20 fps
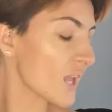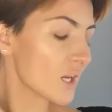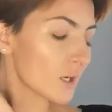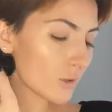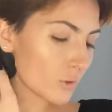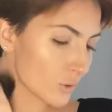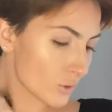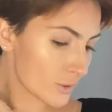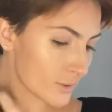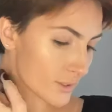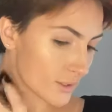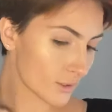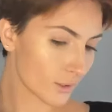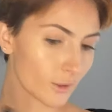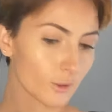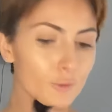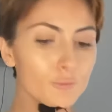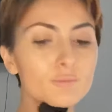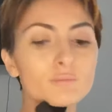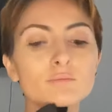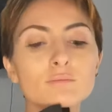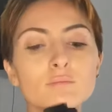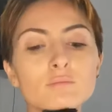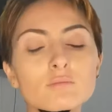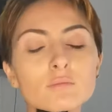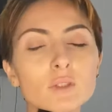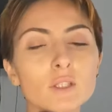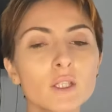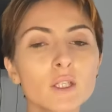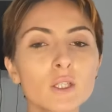Also,
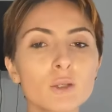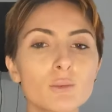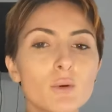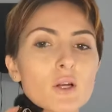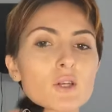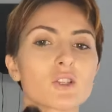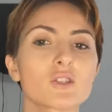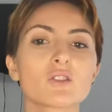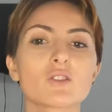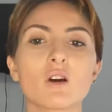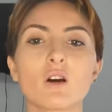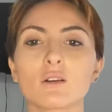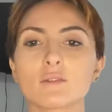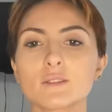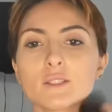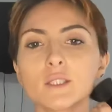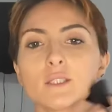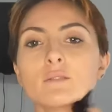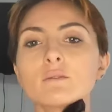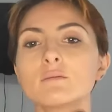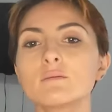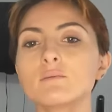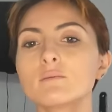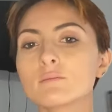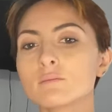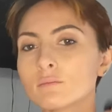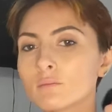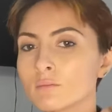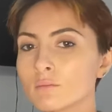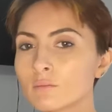clean your brushes often.
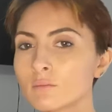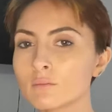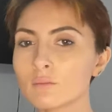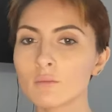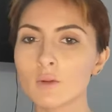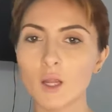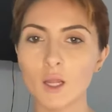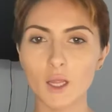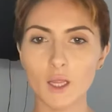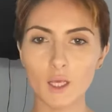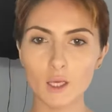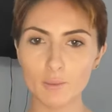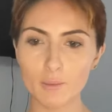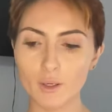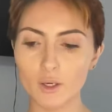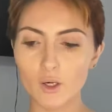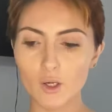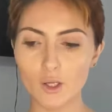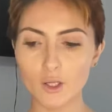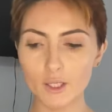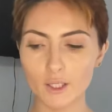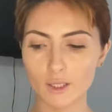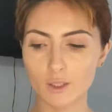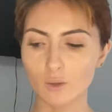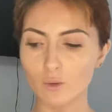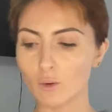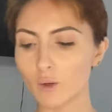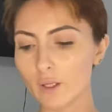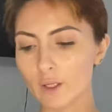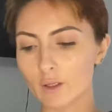Think about all like the
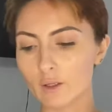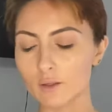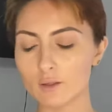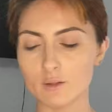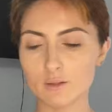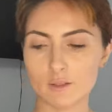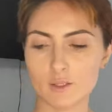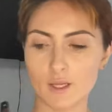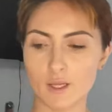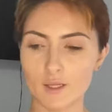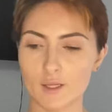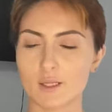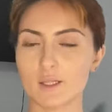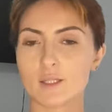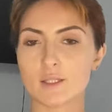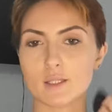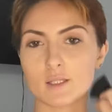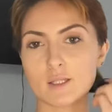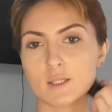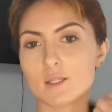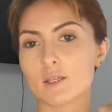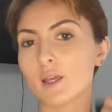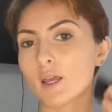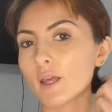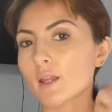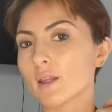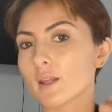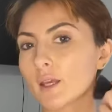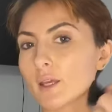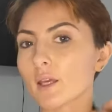oils and
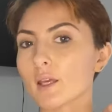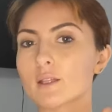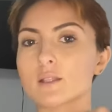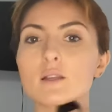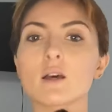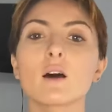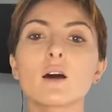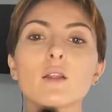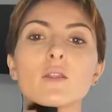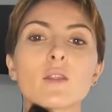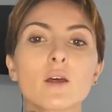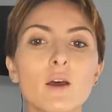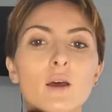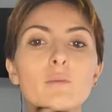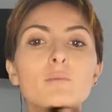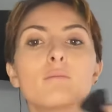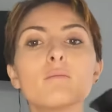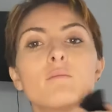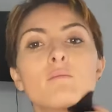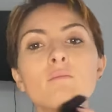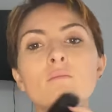skin that gets on them.